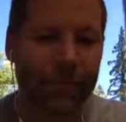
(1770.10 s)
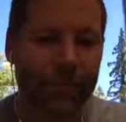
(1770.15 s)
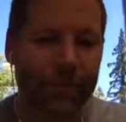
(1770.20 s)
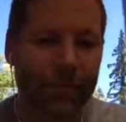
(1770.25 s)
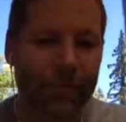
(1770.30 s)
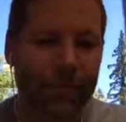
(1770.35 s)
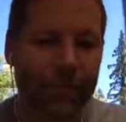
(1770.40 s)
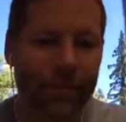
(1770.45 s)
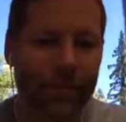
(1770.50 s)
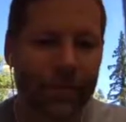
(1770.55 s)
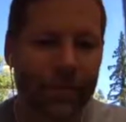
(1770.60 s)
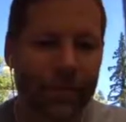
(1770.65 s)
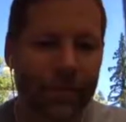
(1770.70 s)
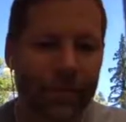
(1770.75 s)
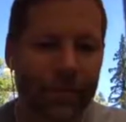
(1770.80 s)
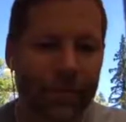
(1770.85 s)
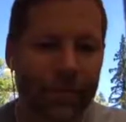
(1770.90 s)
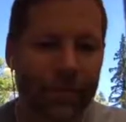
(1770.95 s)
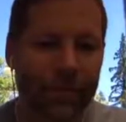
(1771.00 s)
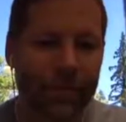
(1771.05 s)

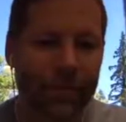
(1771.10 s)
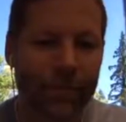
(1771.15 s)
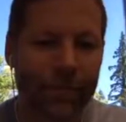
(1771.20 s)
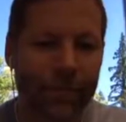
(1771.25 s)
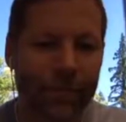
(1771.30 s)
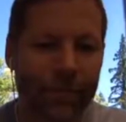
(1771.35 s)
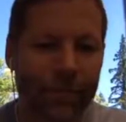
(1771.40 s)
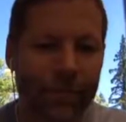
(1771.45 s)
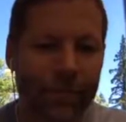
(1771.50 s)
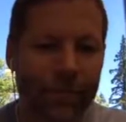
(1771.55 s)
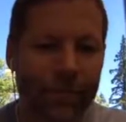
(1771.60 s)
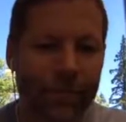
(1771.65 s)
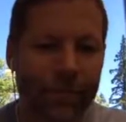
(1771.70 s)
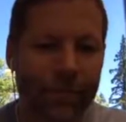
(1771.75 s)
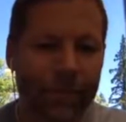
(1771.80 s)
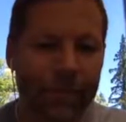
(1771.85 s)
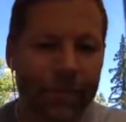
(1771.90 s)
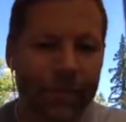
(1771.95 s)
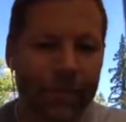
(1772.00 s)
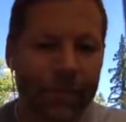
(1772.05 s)

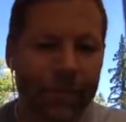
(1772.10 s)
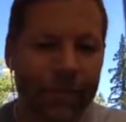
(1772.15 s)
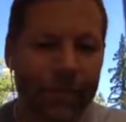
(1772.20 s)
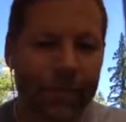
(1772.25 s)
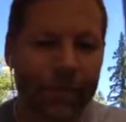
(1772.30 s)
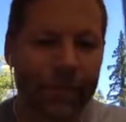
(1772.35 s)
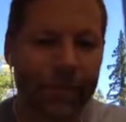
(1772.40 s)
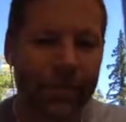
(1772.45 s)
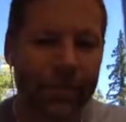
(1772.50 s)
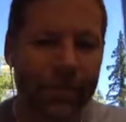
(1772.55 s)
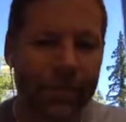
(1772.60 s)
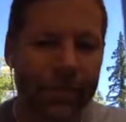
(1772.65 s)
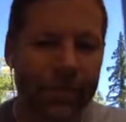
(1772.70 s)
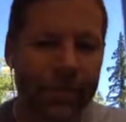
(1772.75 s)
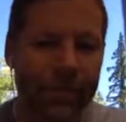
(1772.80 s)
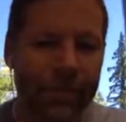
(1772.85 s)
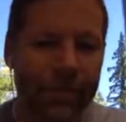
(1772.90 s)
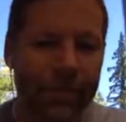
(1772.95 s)
The person shown says nothing.